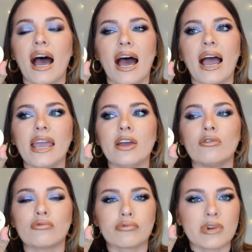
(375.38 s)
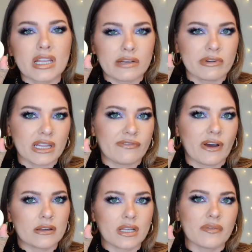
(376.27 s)
I really
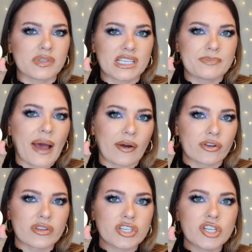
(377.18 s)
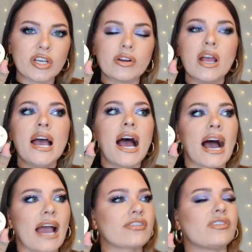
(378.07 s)
fell in love with this powder this year.
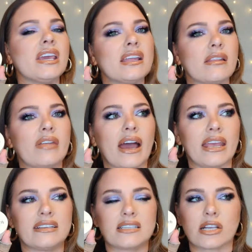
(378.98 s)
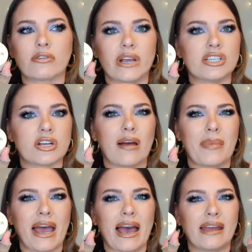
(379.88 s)
I think that it does a great
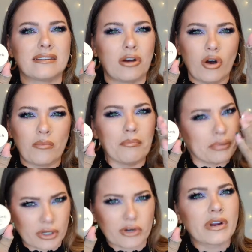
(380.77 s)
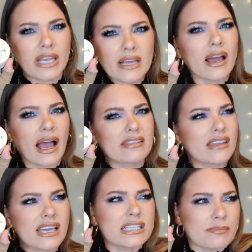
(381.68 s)
job at blurring. I
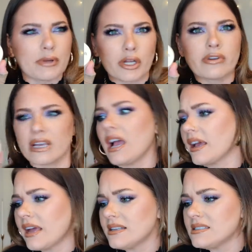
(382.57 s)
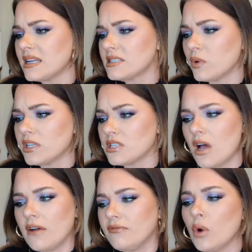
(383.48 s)
think it's blurring. I guess that's what the
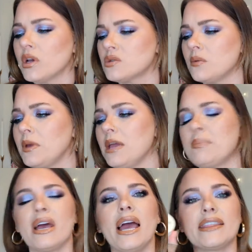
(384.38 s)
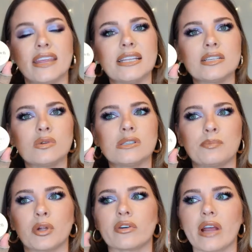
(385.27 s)
soft focus would be, but I think this one's
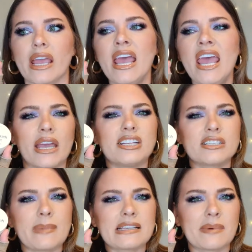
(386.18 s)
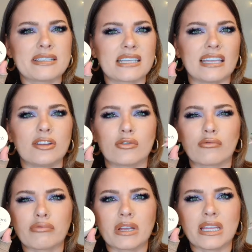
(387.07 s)
blurring. It just makes my skin look
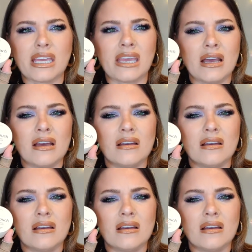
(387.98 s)
really